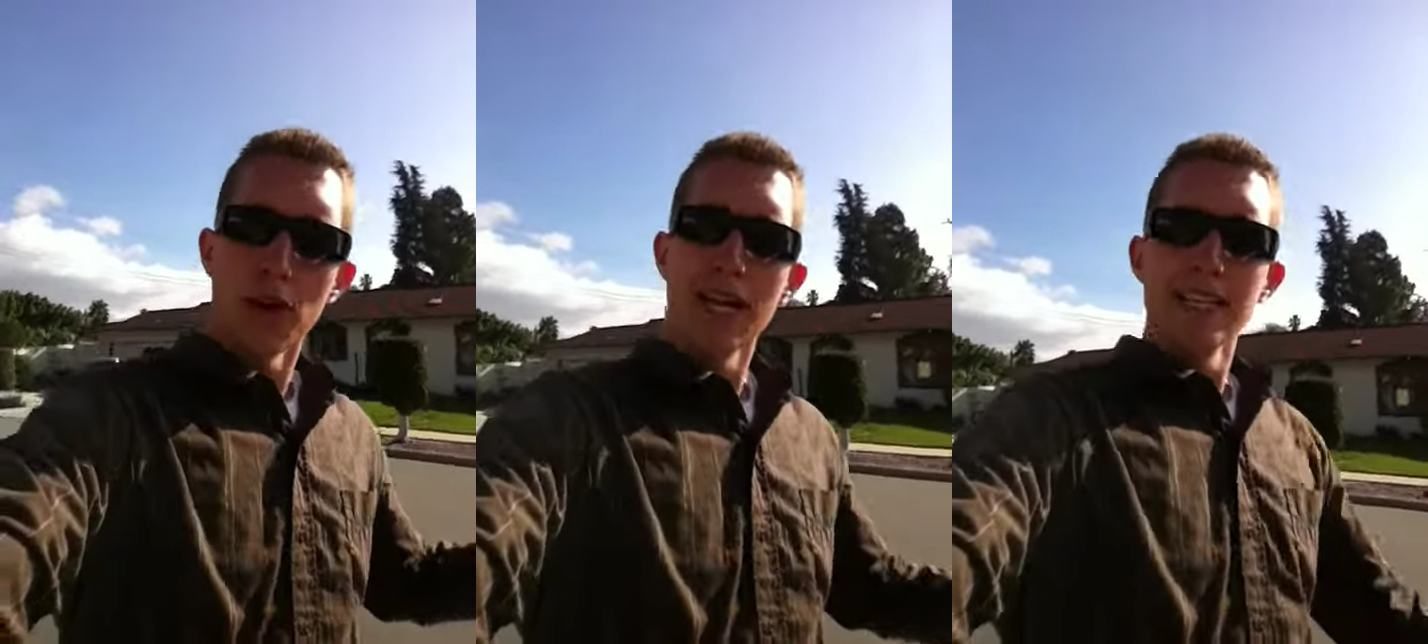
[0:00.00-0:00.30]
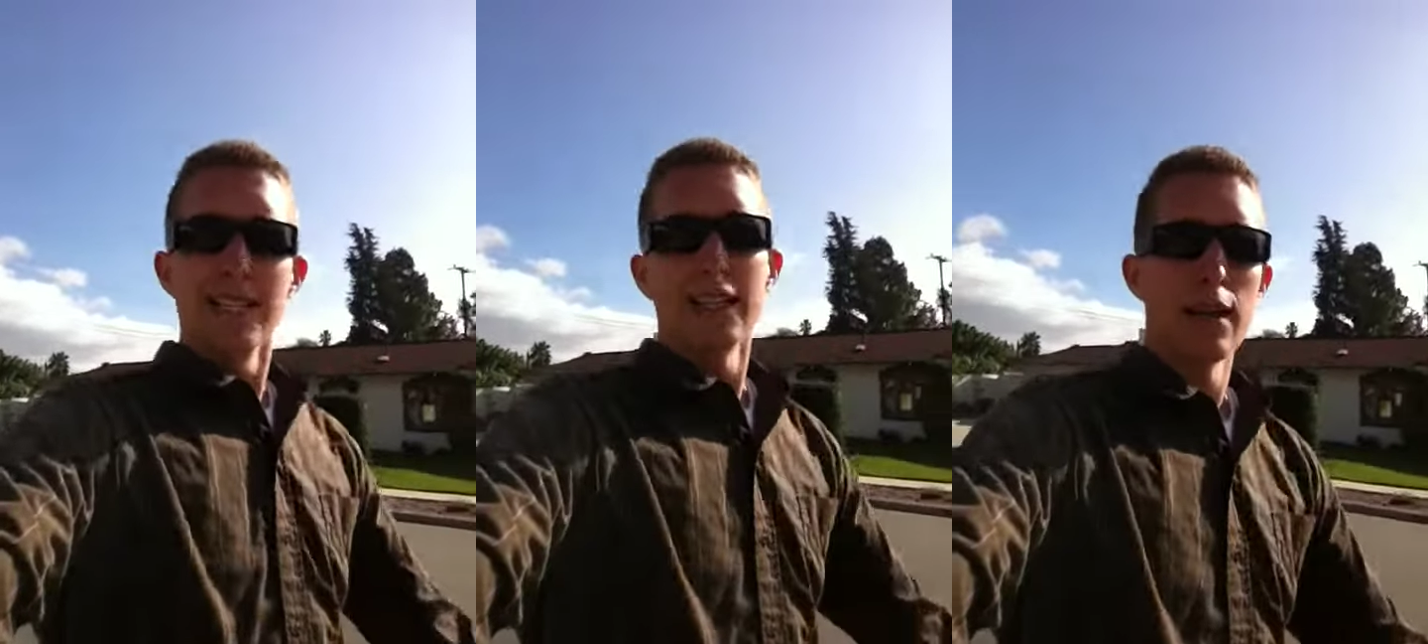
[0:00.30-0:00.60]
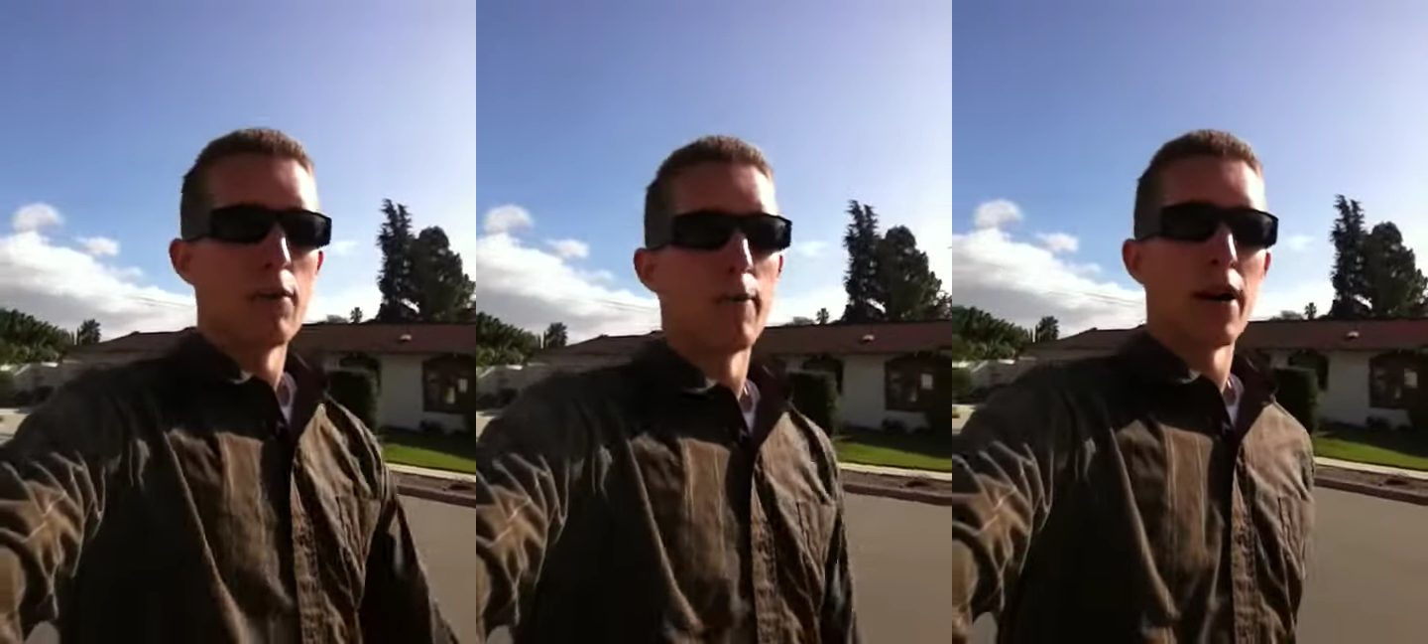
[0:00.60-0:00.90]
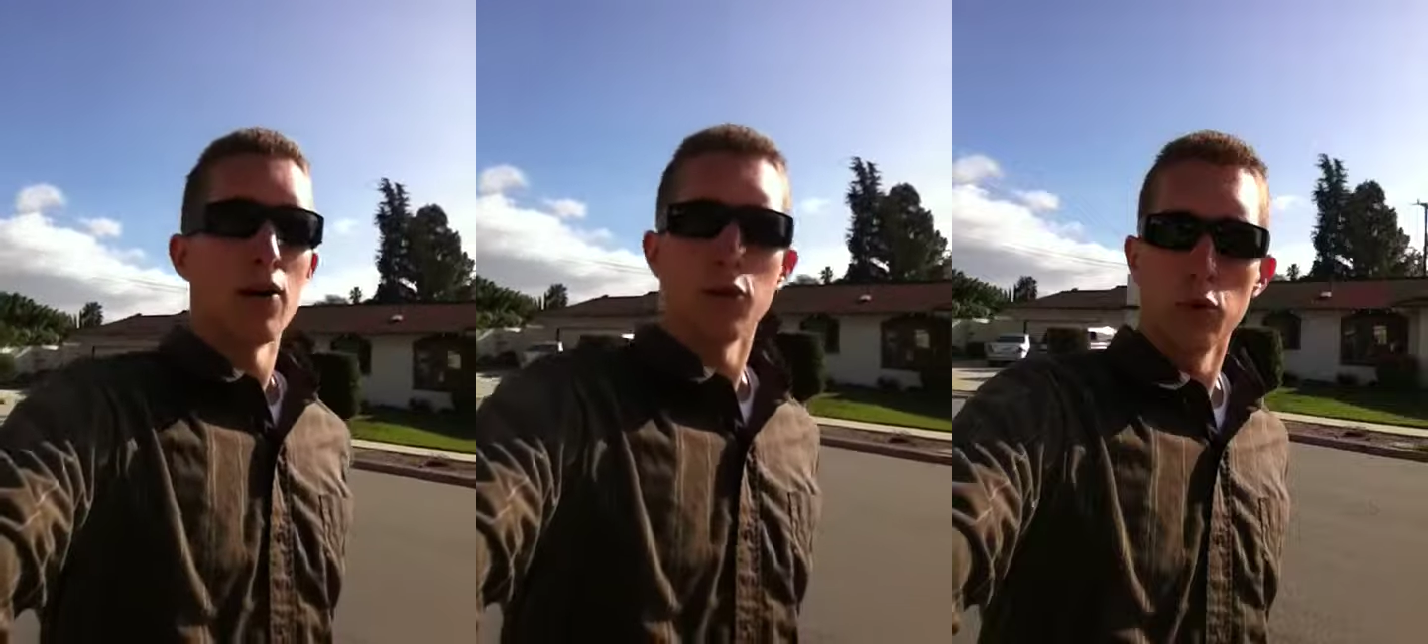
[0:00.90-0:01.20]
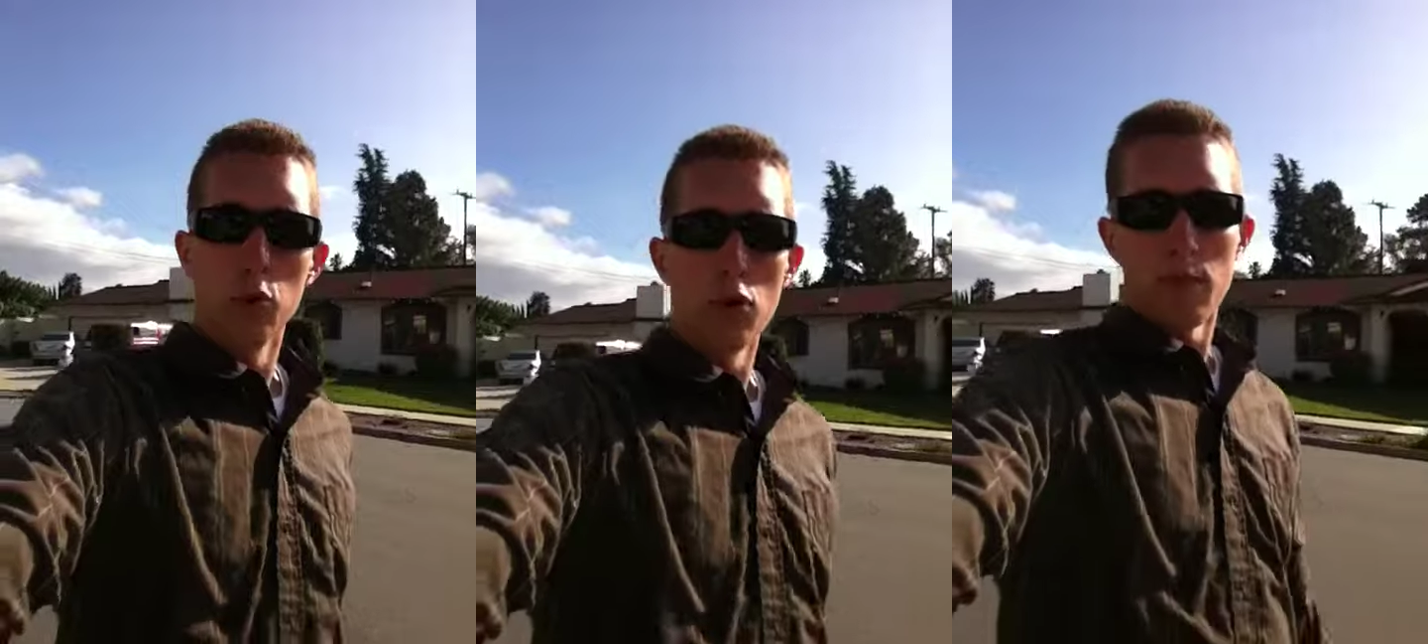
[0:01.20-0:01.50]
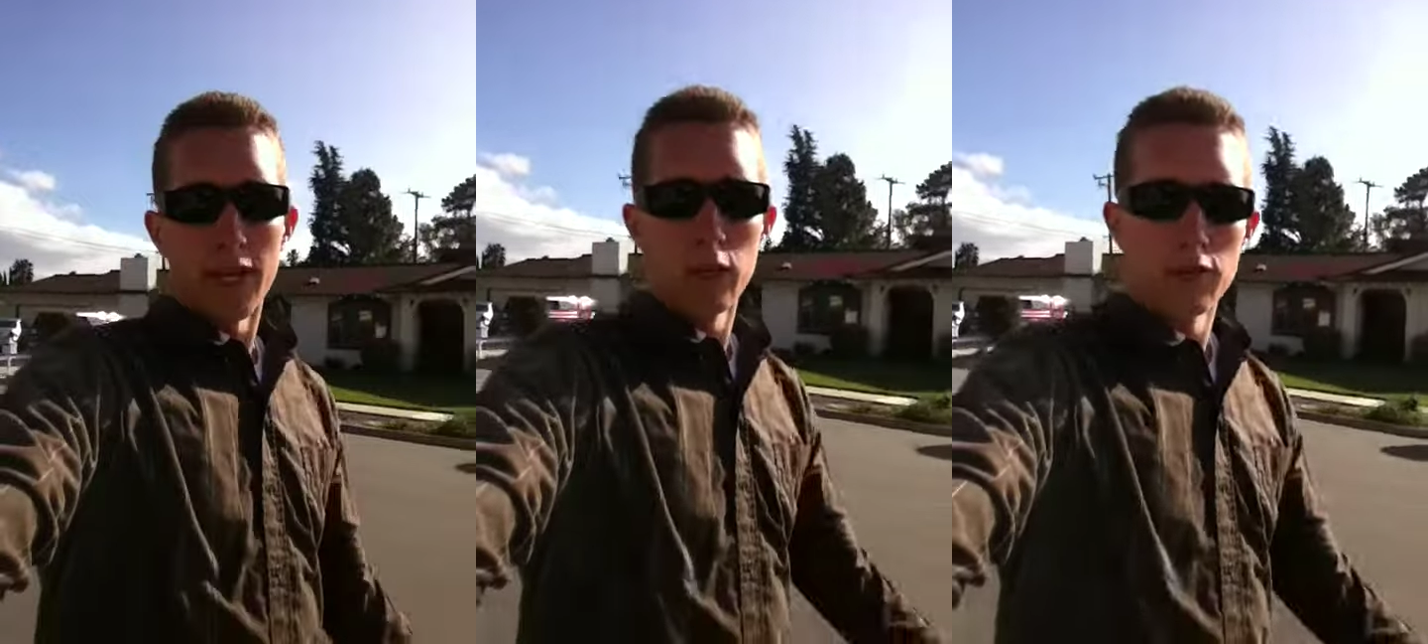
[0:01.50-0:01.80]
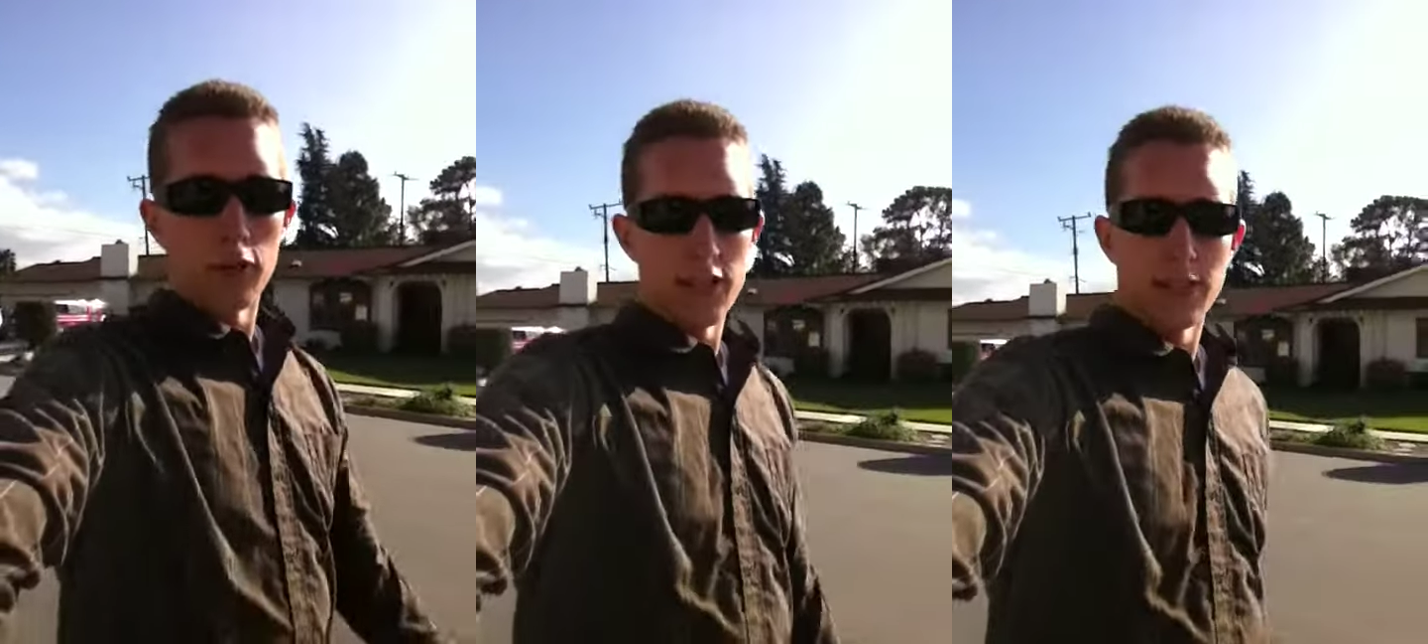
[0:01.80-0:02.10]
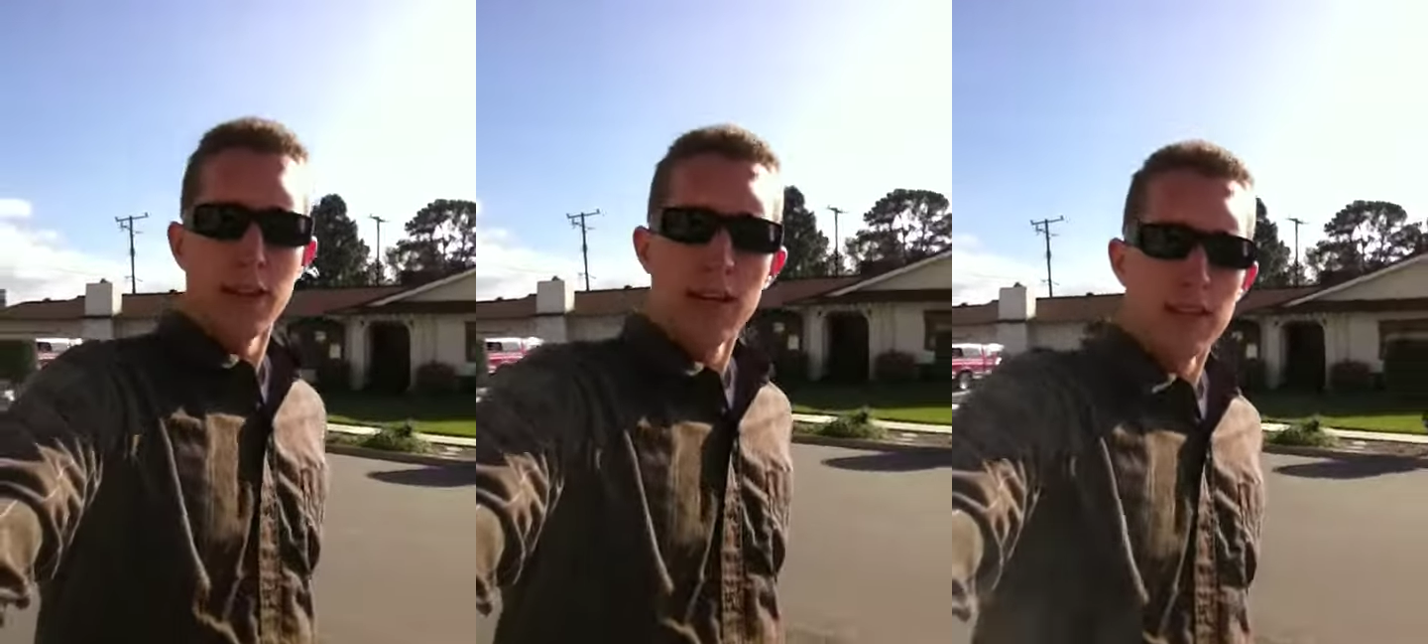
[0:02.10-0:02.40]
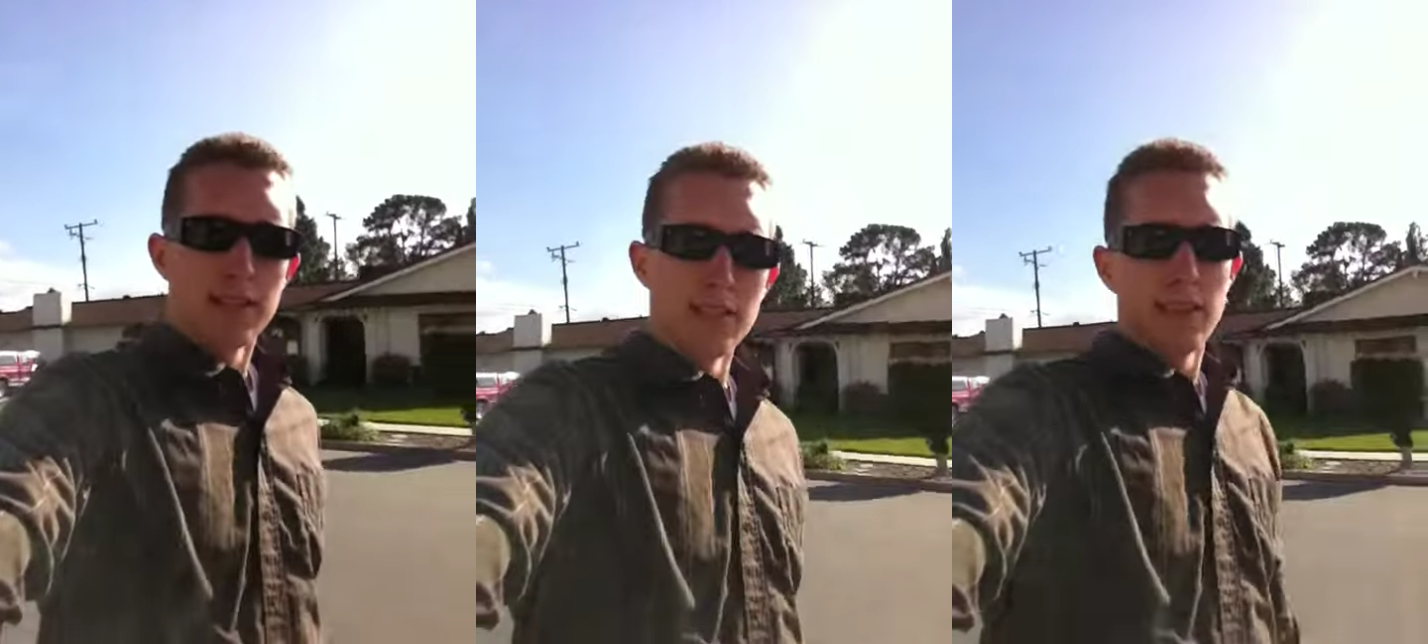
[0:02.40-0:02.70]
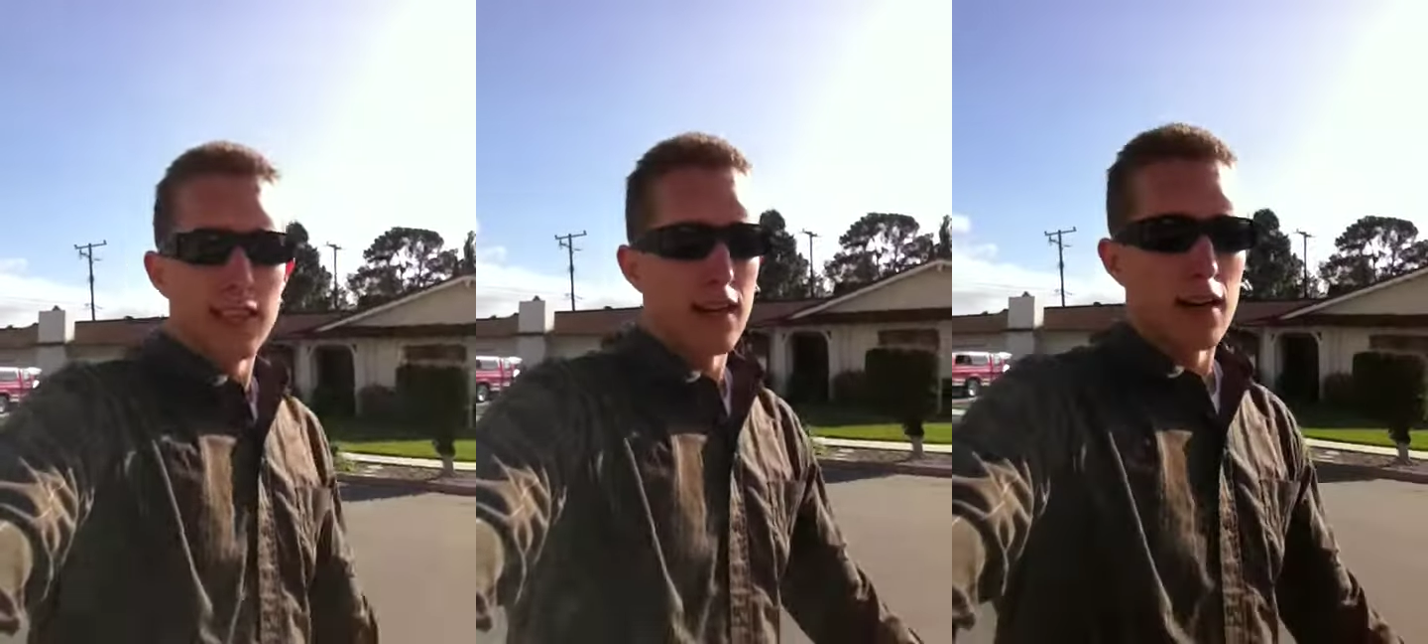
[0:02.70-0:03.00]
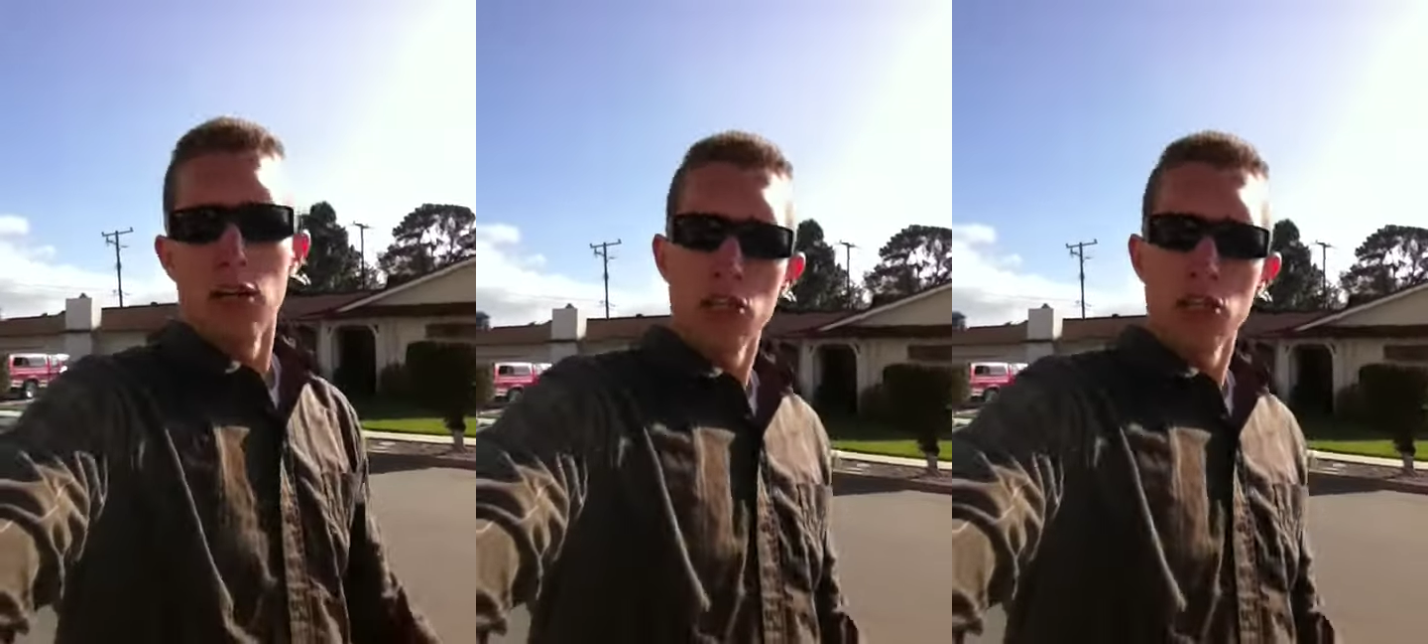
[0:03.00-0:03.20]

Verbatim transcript: idea came about through one of my good friends, Cynthia.